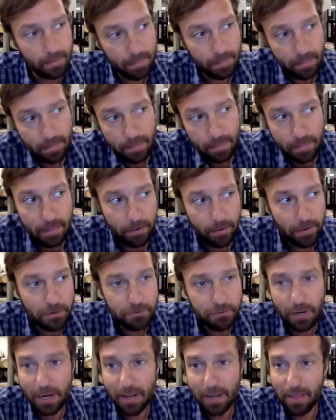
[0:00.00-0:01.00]
they're
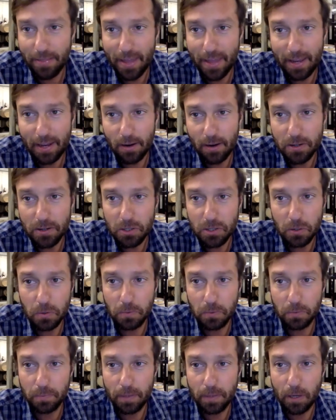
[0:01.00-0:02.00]
interesting in that they can
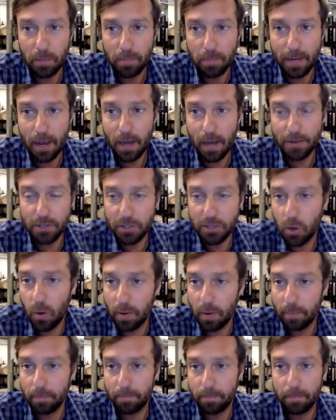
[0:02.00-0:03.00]
also, you know, beyond just
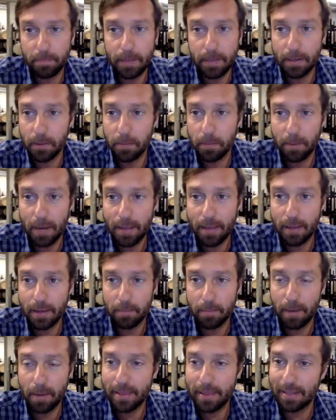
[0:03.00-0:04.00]
going, you know, by
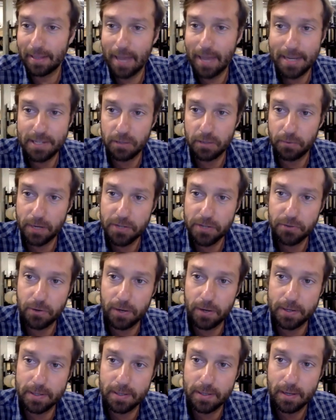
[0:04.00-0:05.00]
the glass at
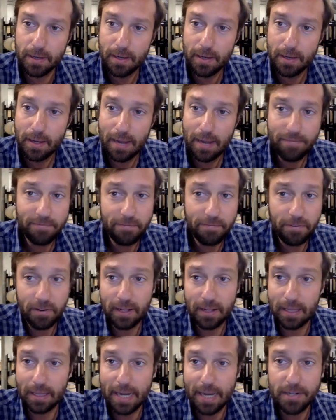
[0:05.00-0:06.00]
restaurants, even for
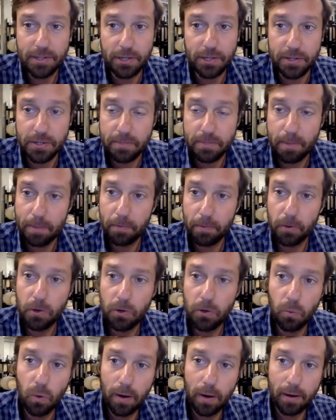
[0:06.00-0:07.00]
collectors, people who
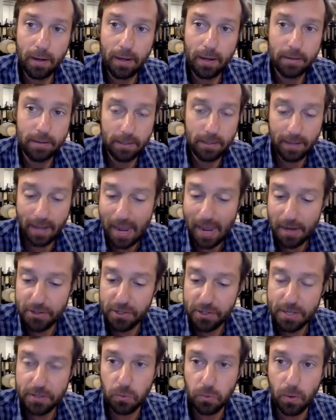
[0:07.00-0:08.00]
want to age
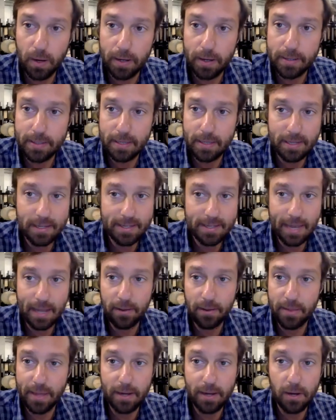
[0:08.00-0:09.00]
these wines in the cellar,
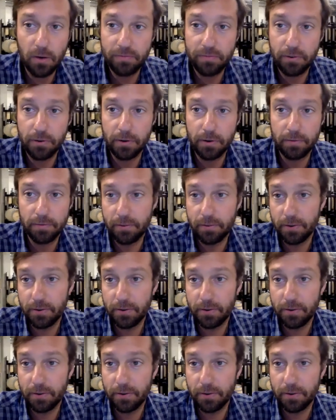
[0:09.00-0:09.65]
they go for a